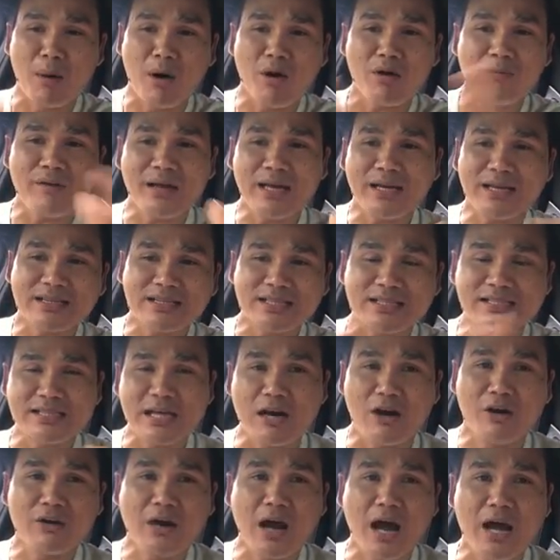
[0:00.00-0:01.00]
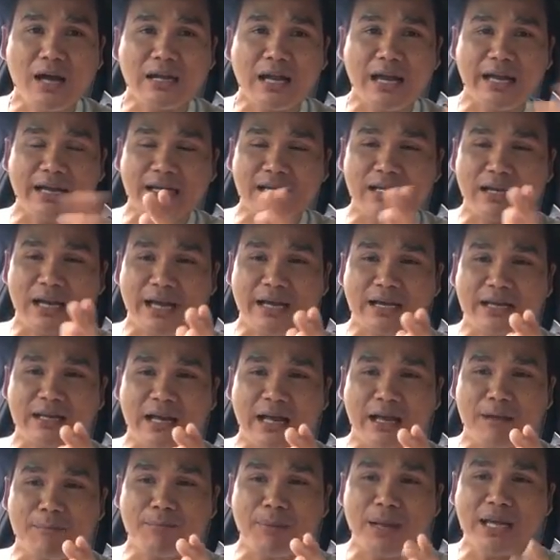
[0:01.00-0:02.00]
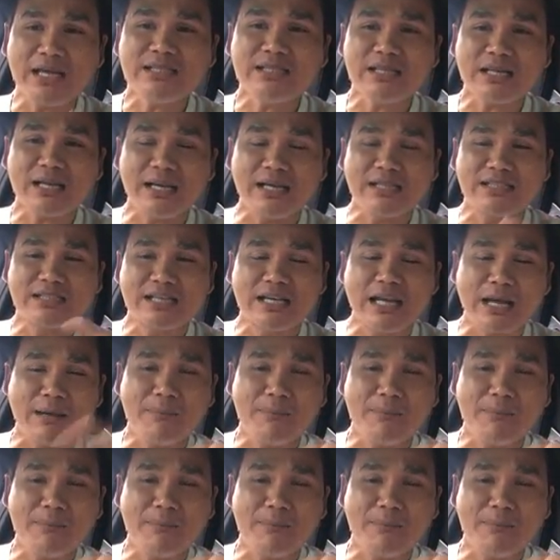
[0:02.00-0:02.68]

motivated to sell or not, like basically